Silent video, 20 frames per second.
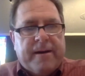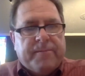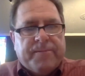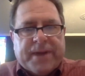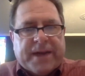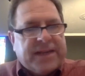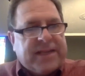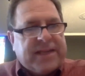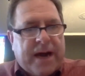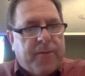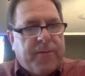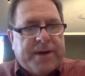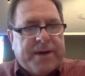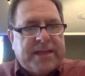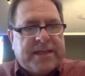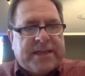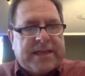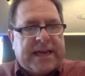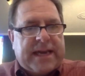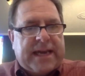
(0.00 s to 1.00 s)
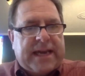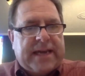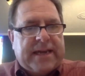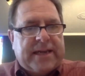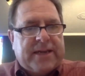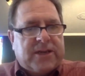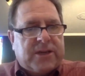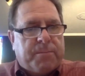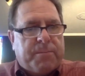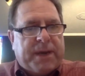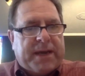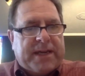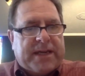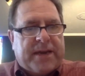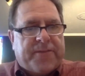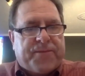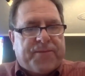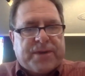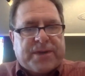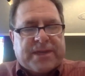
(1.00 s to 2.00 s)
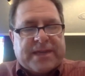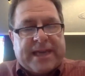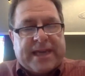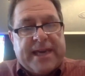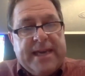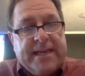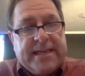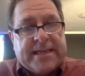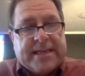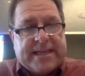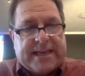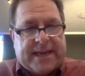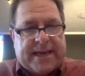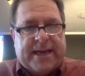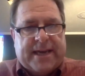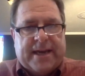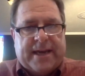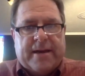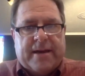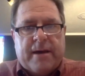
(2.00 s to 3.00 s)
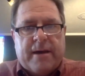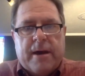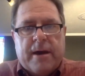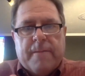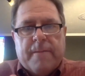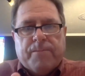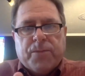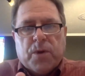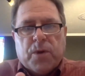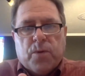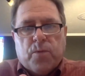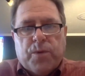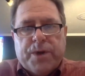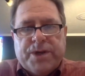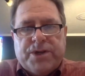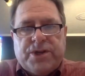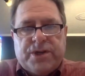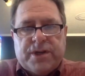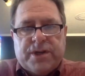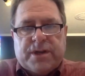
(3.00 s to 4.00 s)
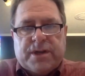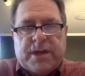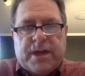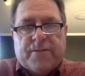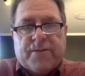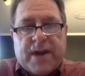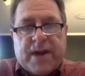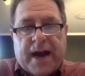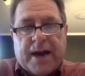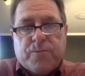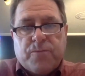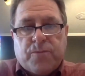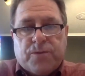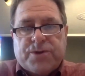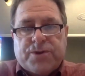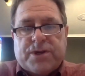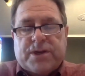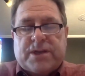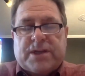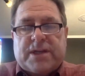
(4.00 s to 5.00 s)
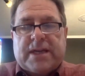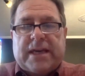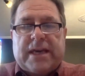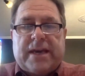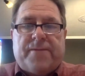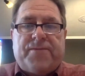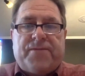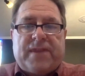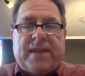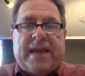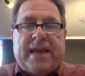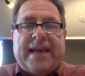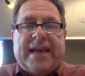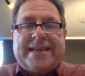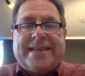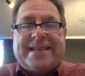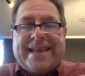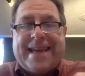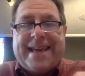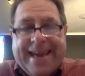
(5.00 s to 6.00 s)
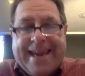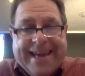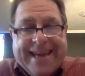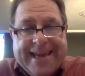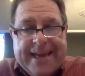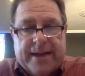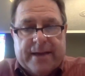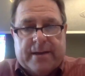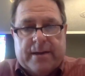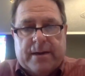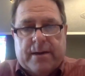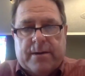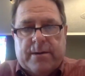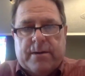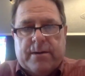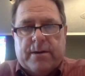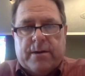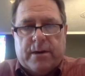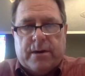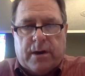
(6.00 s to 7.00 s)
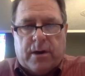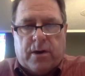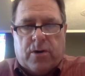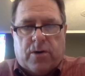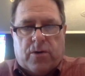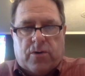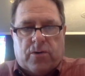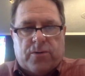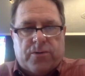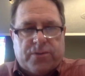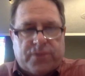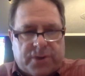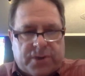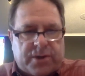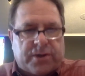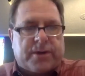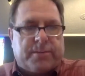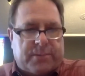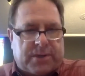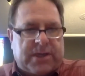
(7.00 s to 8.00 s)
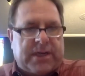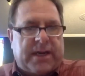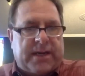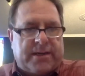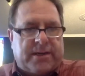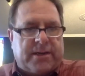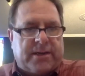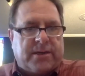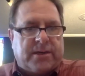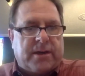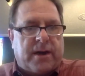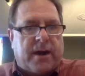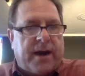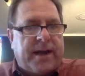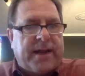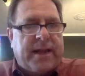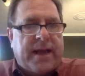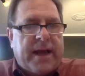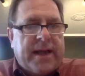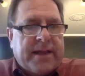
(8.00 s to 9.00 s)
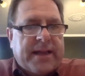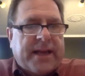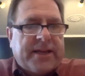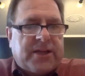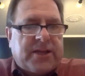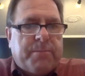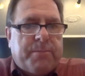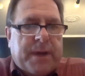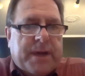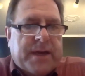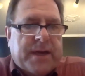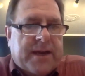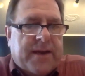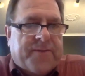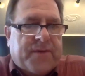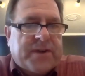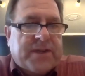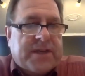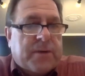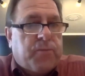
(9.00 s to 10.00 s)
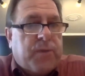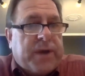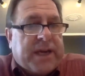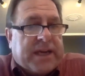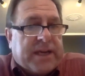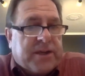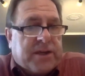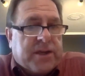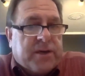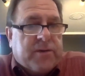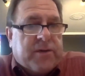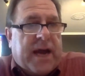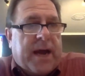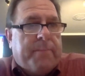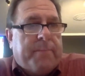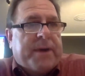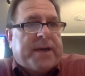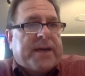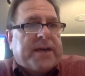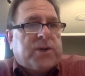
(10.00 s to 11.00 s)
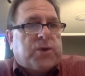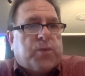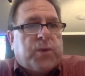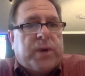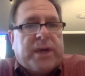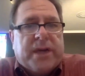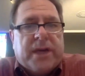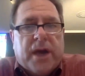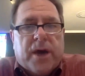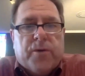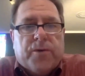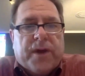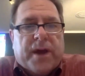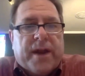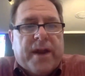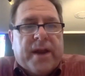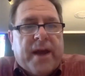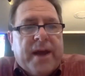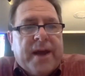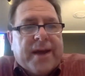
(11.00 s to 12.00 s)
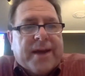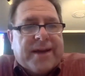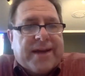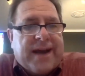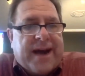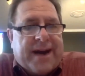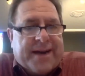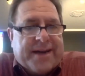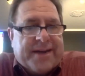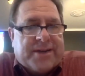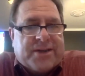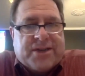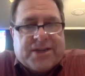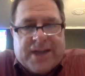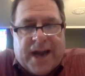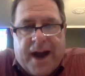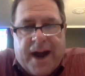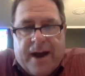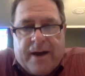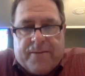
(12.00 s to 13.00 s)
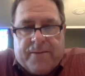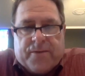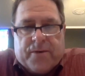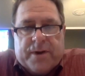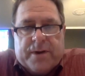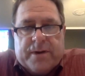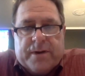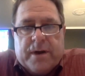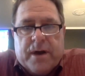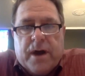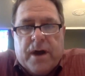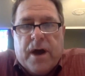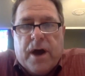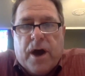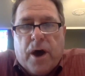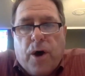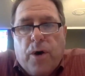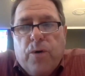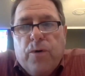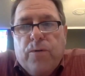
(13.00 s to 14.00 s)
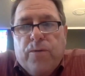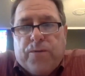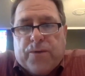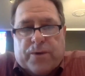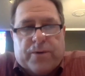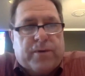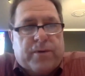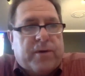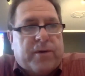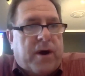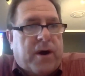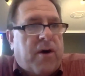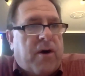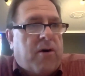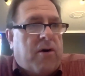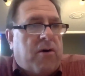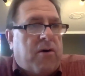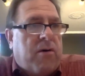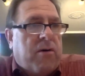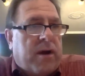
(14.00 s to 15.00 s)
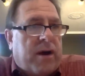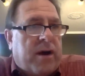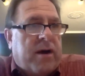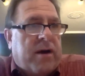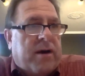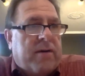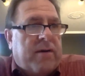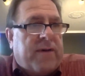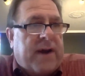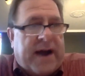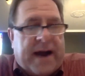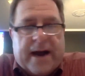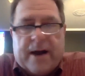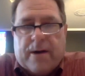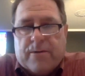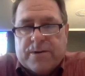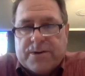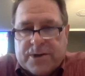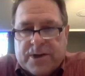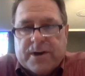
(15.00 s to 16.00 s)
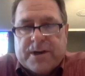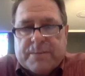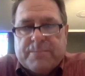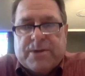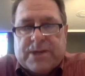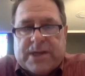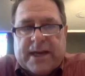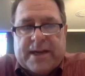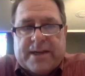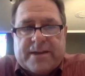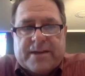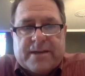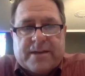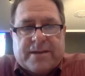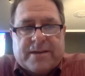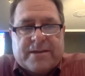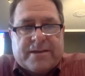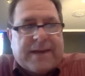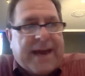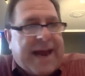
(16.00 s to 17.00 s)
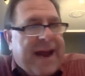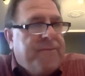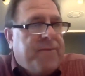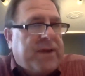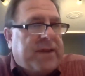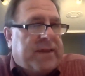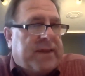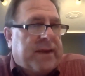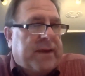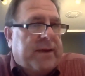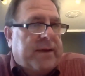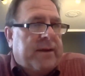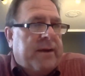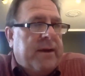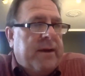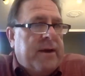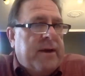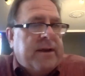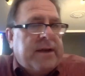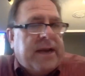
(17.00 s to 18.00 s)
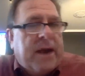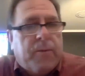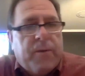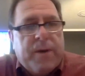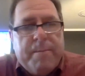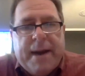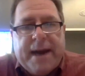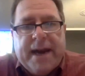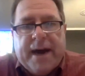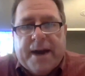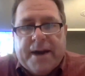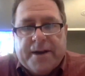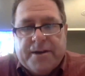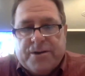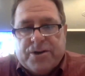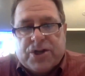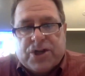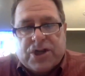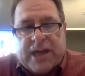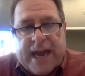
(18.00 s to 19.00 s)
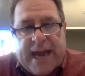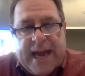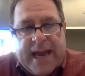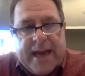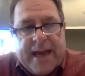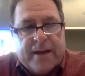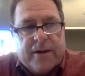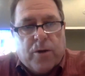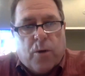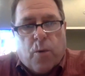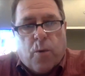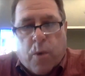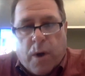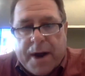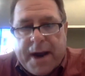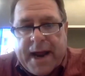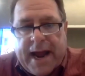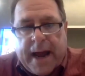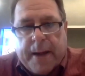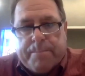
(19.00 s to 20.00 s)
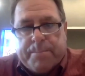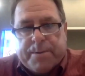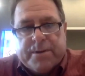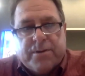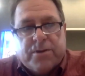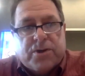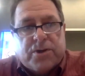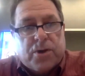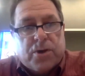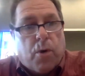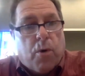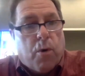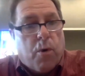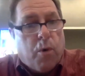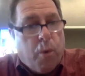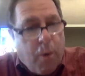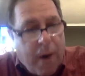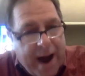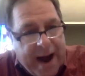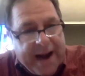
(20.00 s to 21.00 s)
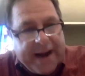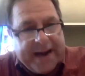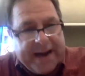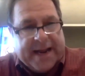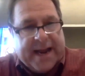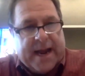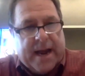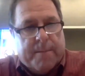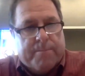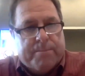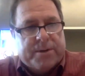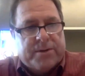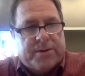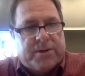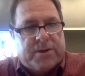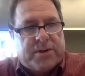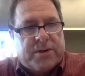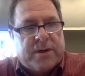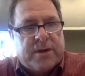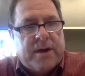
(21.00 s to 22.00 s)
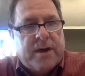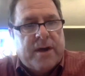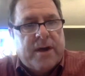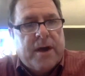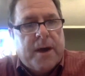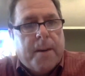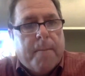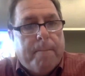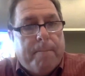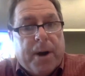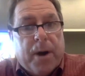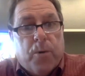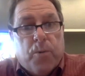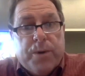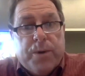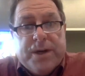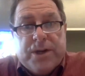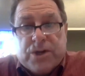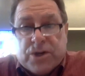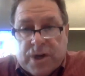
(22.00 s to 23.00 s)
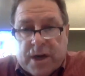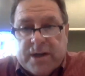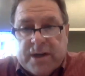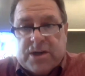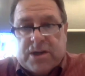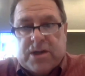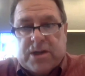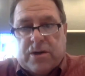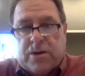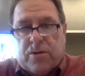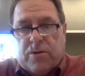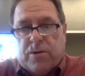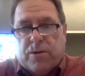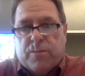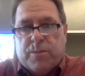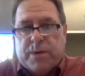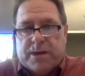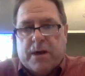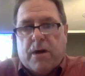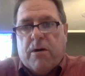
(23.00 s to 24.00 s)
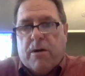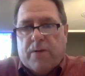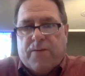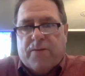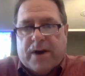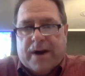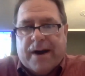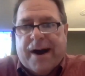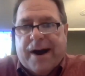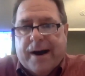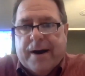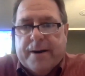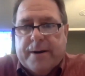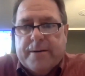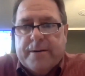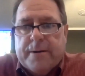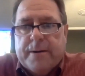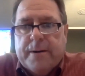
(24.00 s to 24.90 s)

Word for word: that's not what he's saying. It's a big difference. He's saying we should give. God wants us to give thanks in all circumstances. All right. That's a big difference. And we can do that because we know that God is sovereign over all of our circumstances, everything. Now, we may not understand what happens or why it happens, but we trust the Lord with all of our heart.